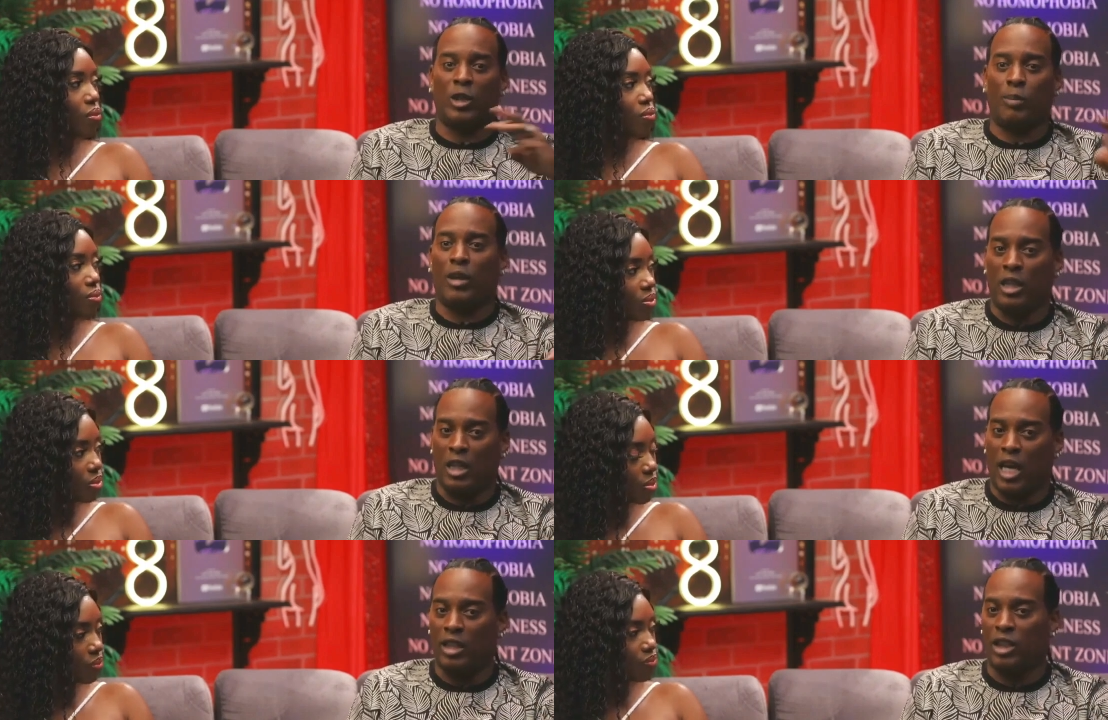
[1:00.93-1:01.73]
Speaker 1: She's
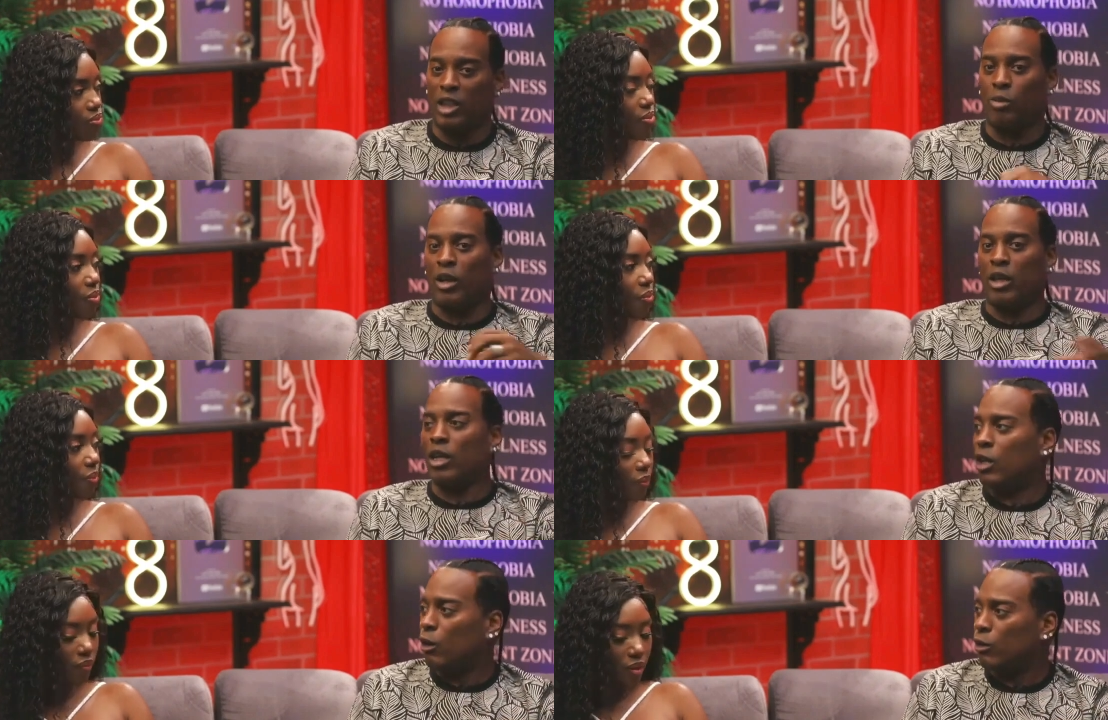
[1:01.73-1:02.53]
spending nights, she's
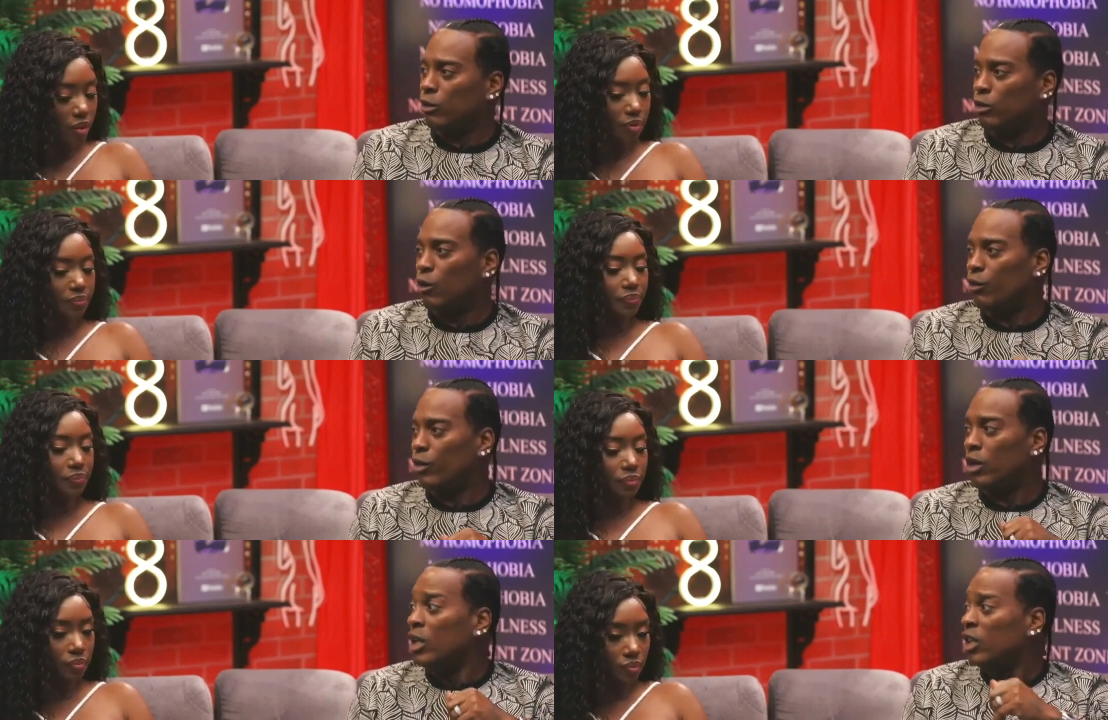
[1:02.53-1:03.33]
bringing the clothes
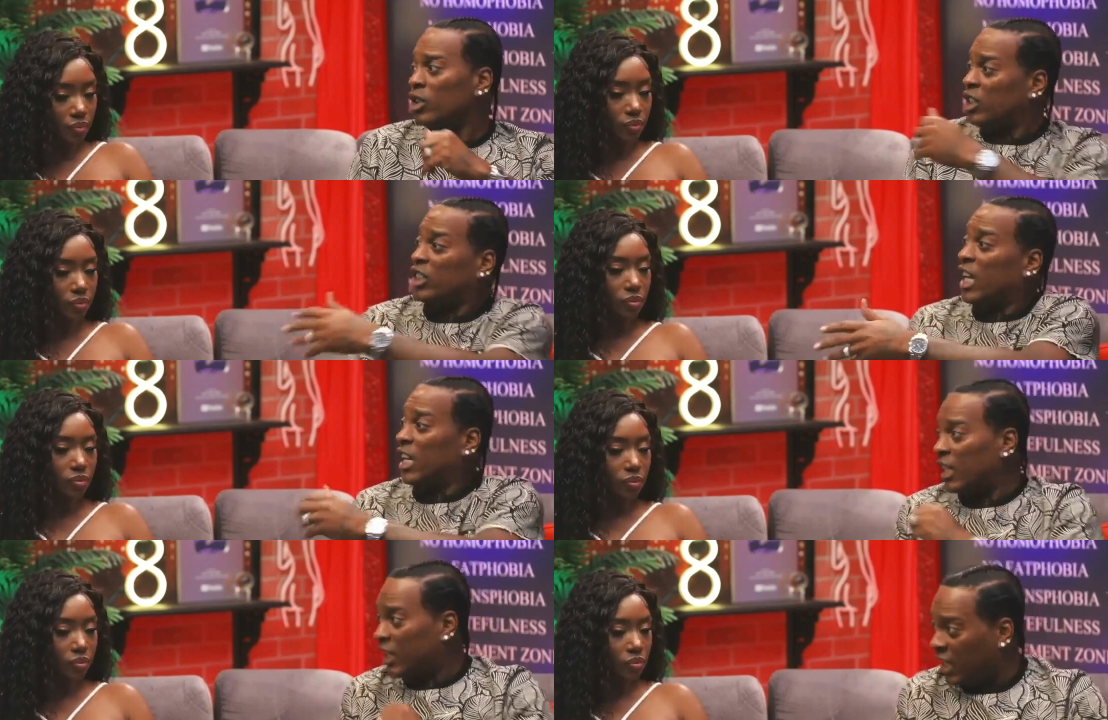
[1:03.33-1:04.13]
over, she's
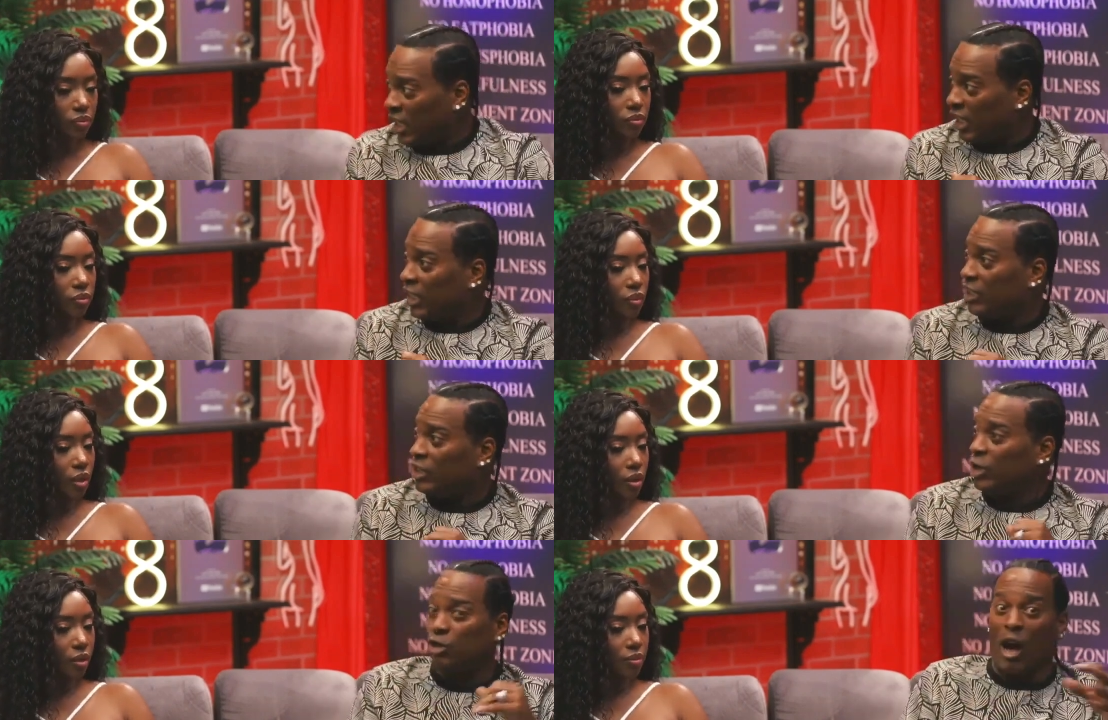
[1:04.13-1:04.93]
getting the key,
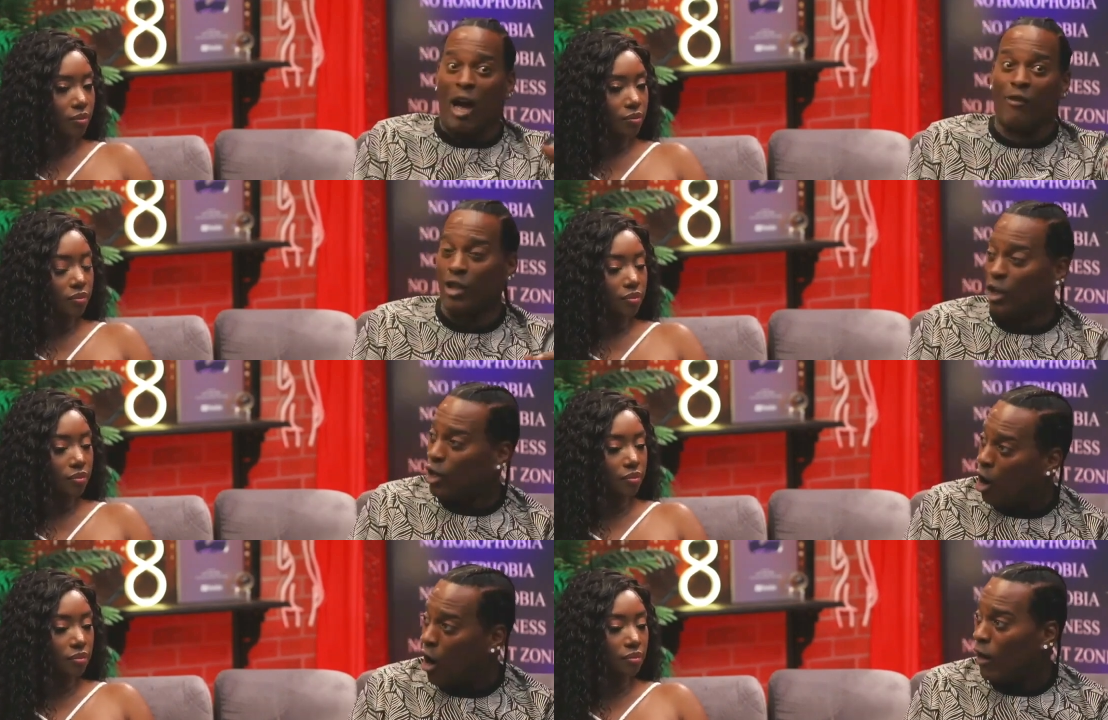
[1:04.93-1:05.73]
she's mm-hmm. driving
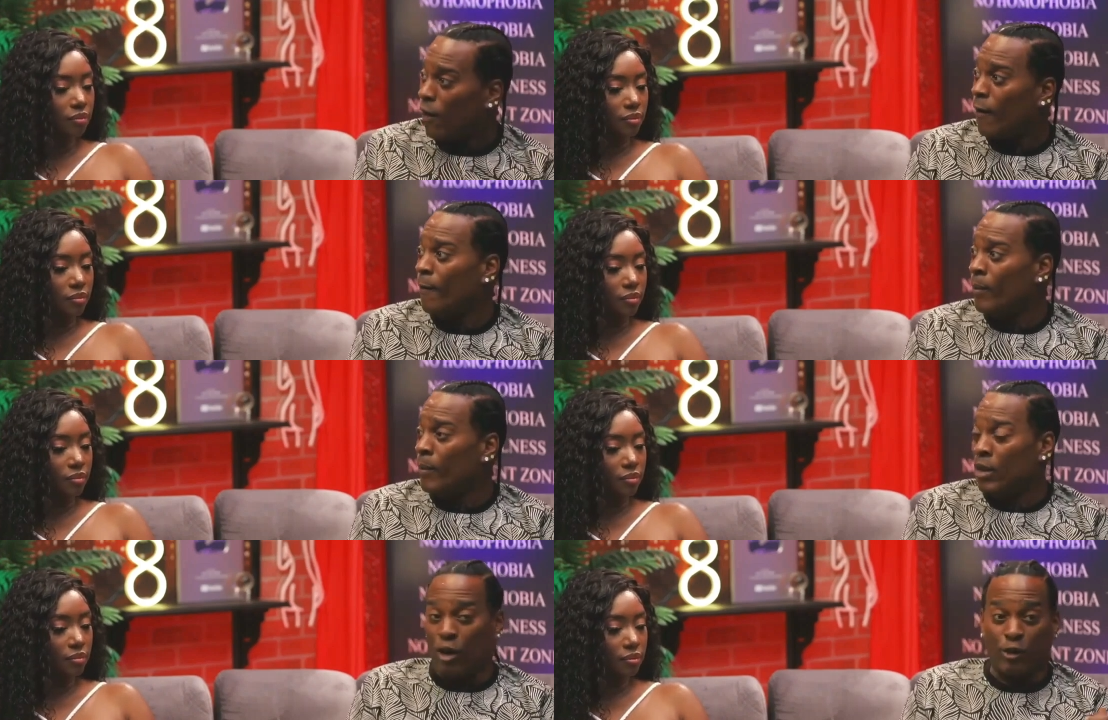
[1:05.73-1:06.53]
your car. Mm
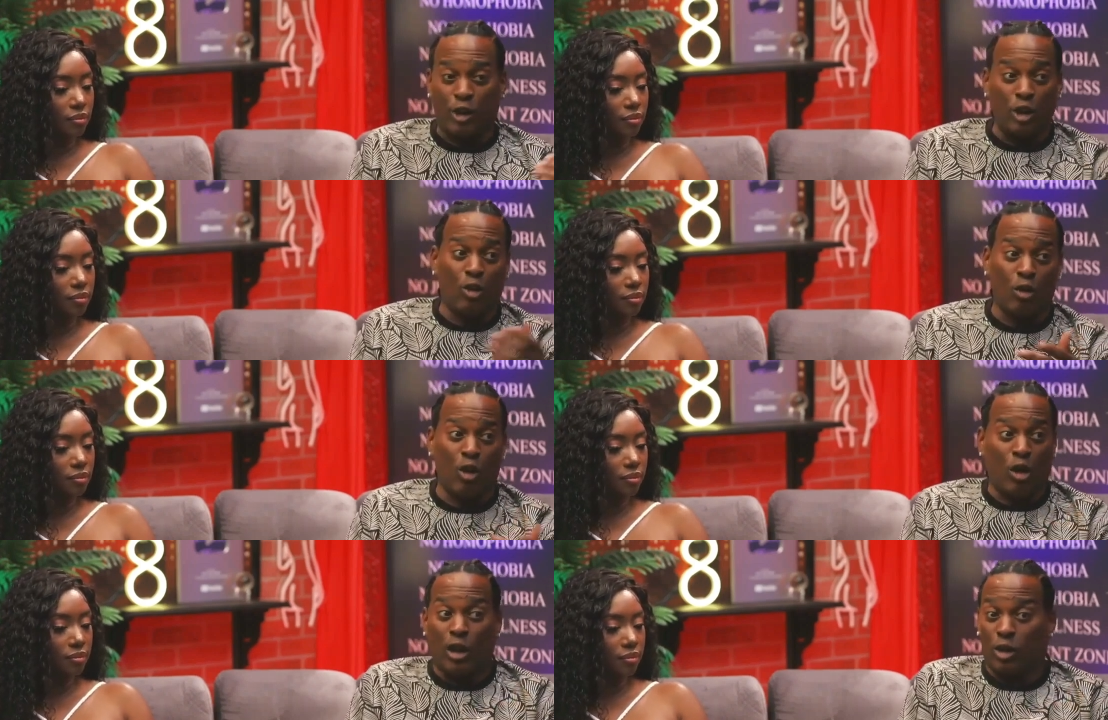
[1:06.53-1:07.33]
-hmm. So if she's
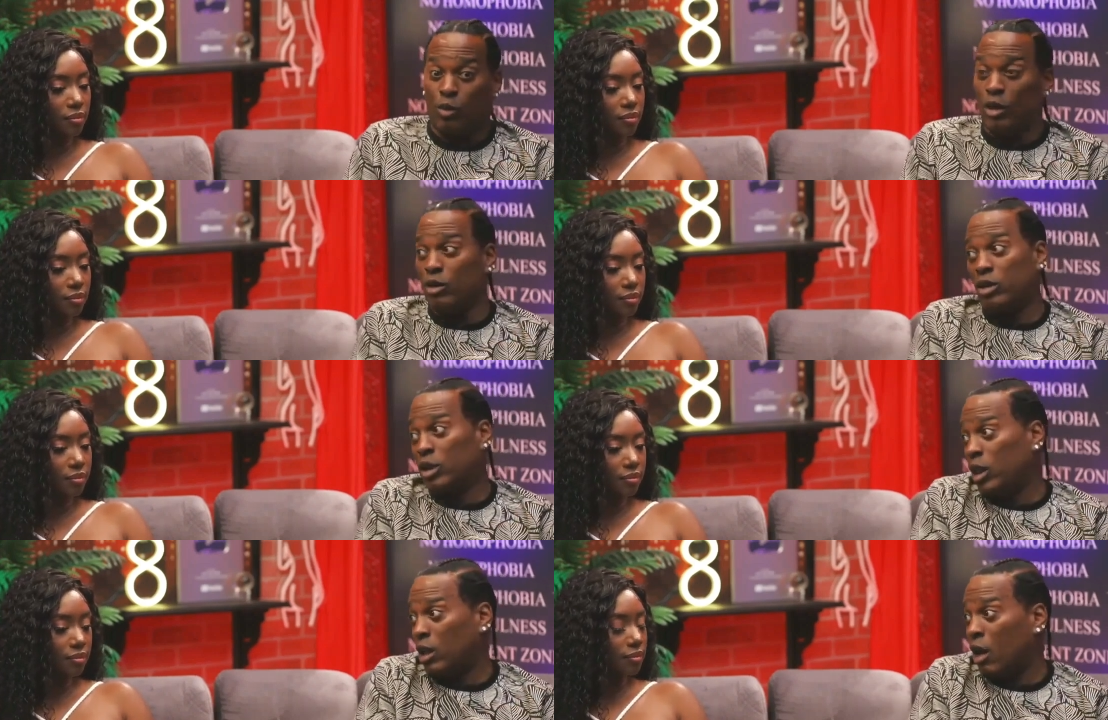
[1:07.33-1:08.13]
doing all this, when are you
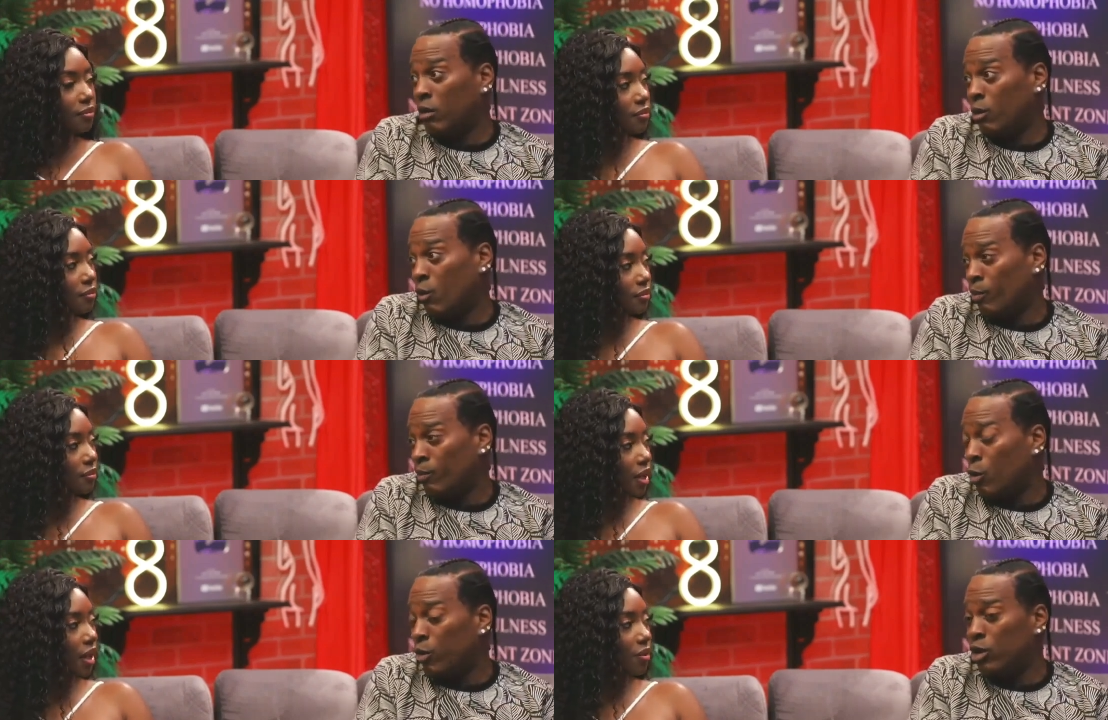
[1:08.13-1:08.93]
seeing
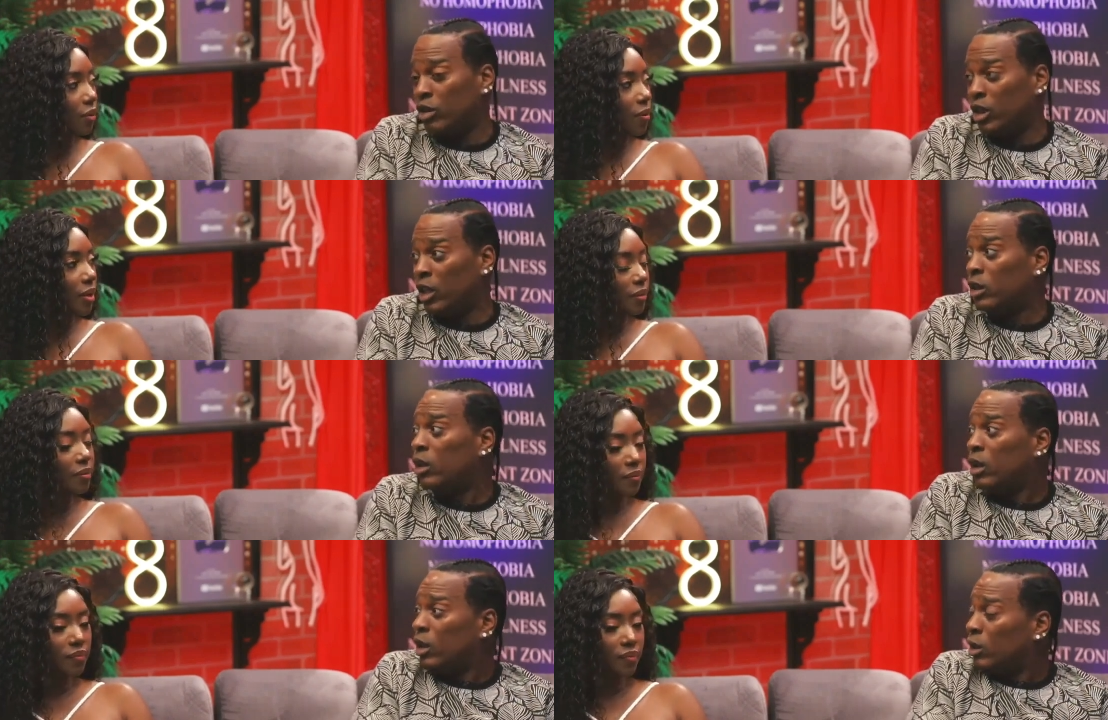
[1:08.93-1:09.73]
when are you
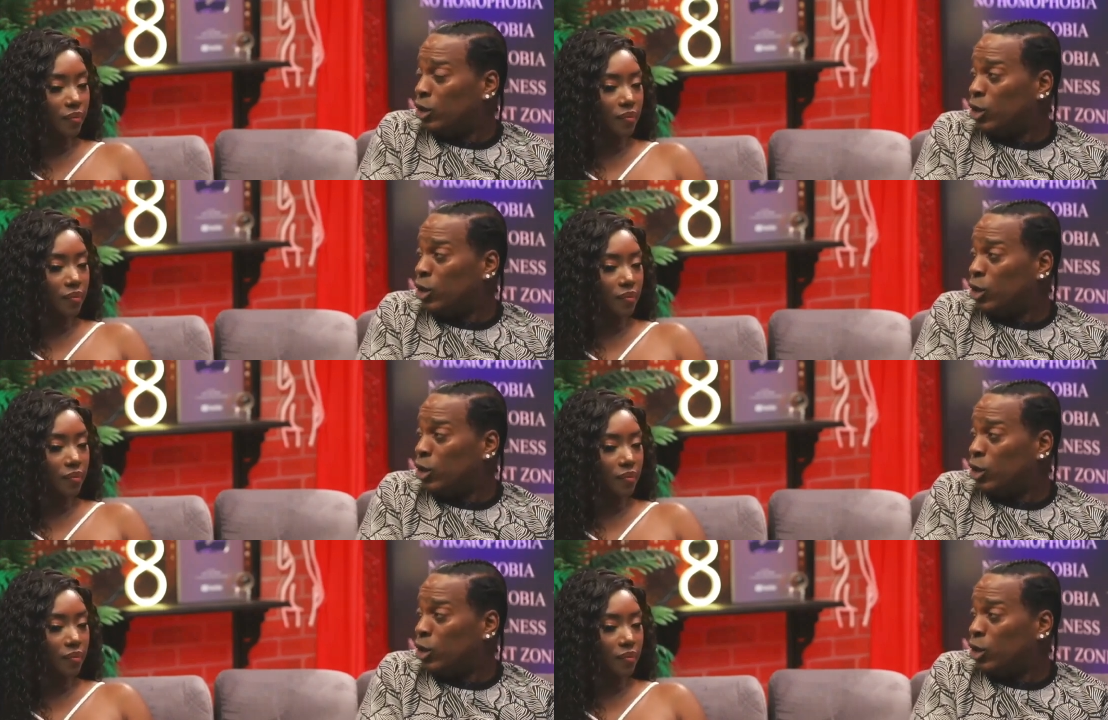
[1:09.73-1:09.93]
seeing